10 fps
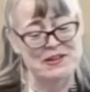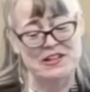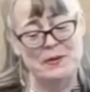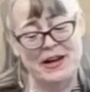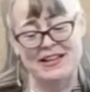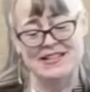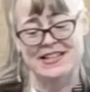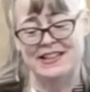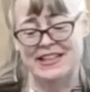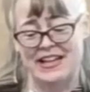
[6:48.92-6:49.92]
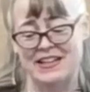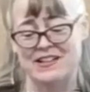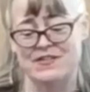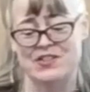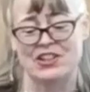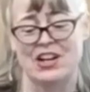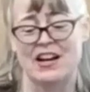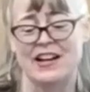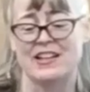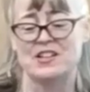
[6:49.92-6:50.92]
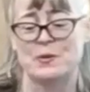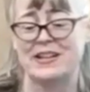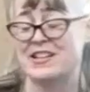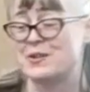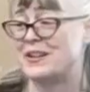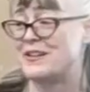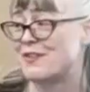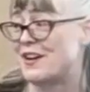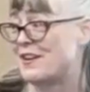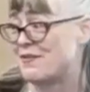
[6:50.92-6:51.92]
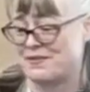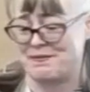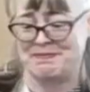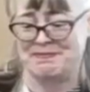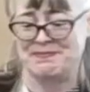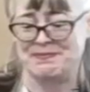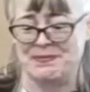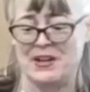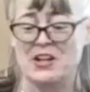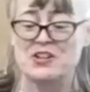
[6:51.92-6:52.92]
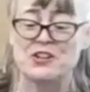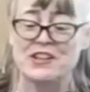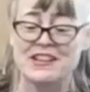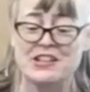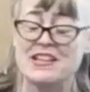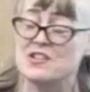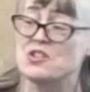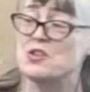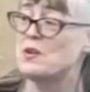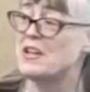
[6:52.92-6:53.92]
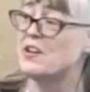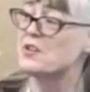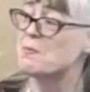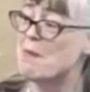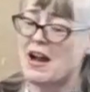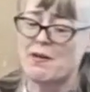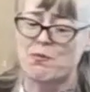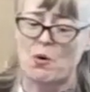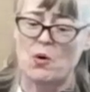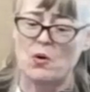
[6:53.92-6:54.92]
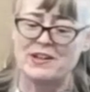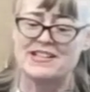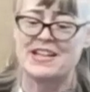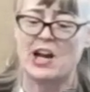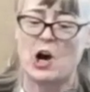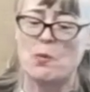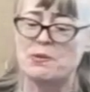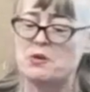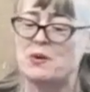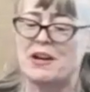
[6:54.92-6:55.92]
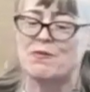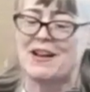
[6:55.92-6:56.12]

with you ends at the end of July in 2025. During these 2 years, my role is to help you get